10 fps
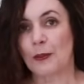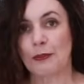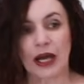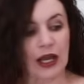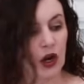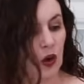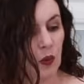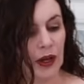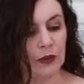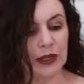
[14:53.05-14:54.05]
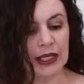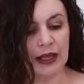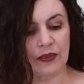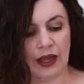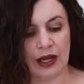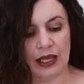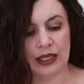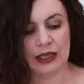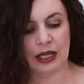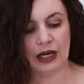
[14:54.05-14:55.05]
But when we get that
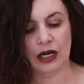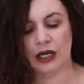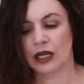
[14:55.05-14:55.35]
in there